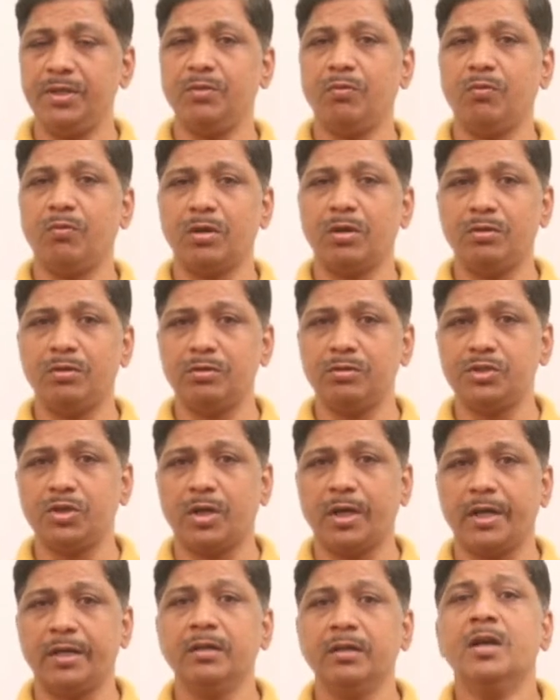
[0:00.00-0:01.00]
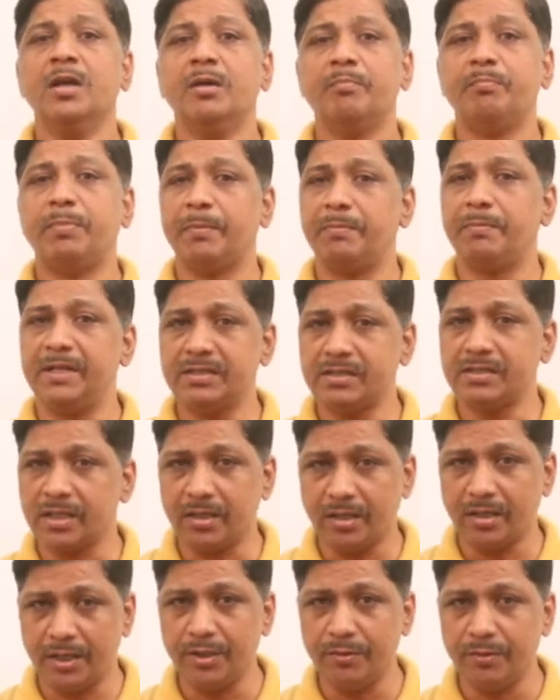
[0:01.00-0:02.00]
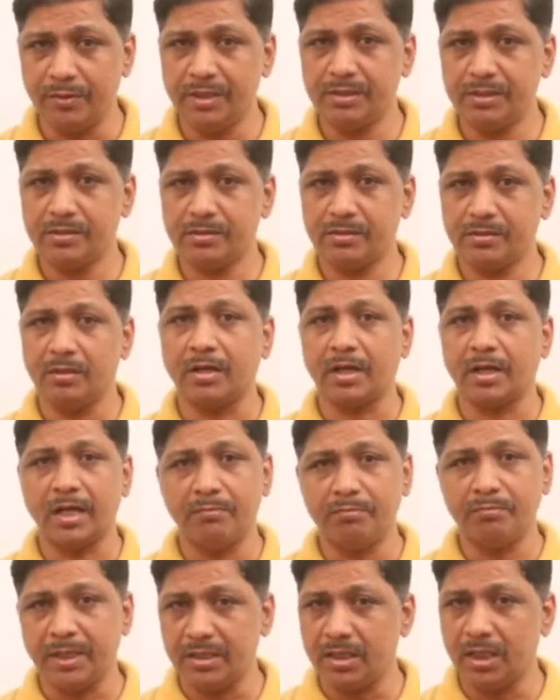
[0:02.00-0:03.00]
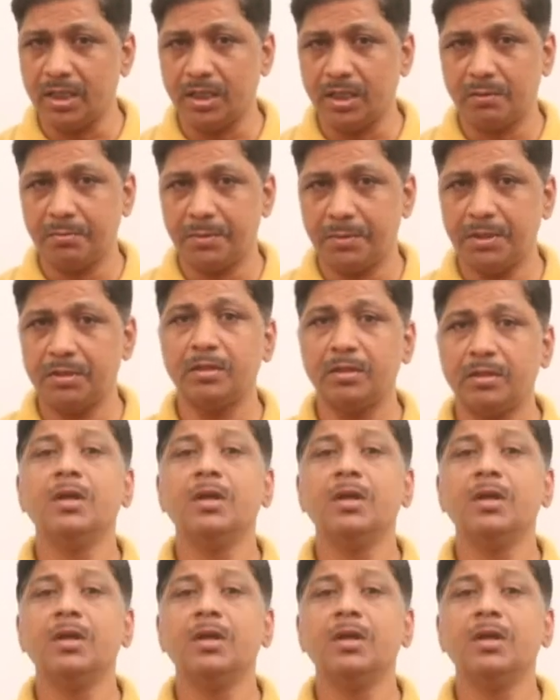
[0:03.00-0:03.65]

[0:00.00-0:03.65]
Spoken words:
want to join public sector units run by the government,